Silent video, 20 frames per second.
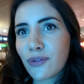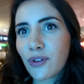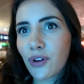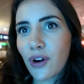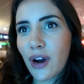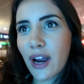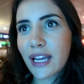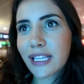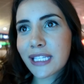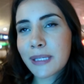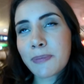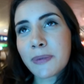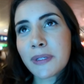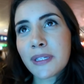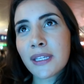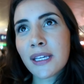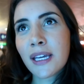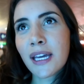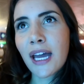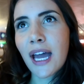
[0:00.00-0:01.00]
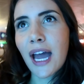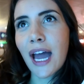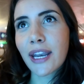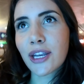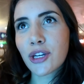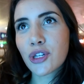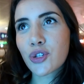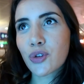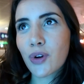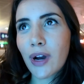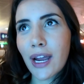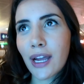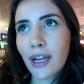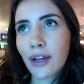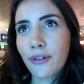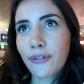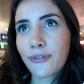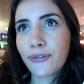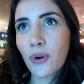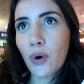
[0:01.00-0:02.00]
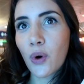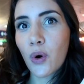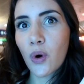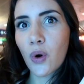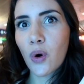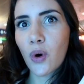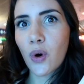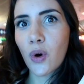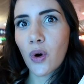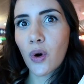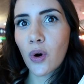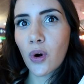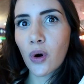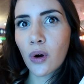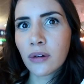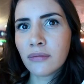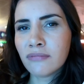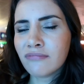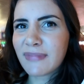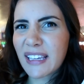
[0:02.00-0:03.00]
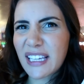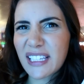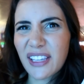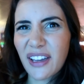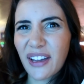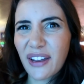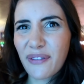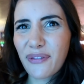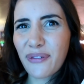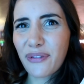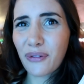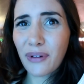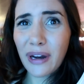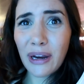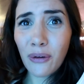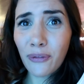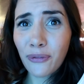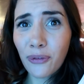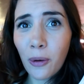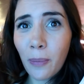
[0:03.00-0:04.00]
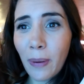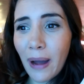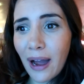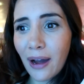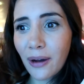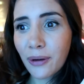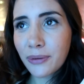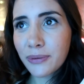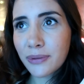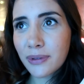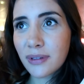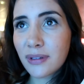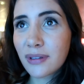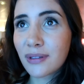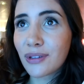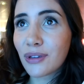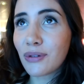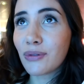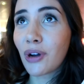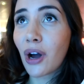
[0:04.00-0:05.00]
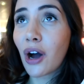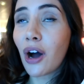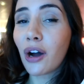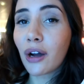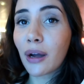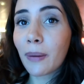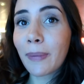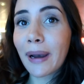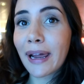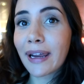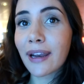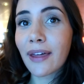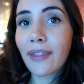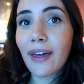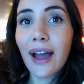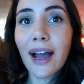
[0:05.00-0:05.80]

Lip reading: of crisps, and a drink for, I think it's like £3 or £4. You can't complain at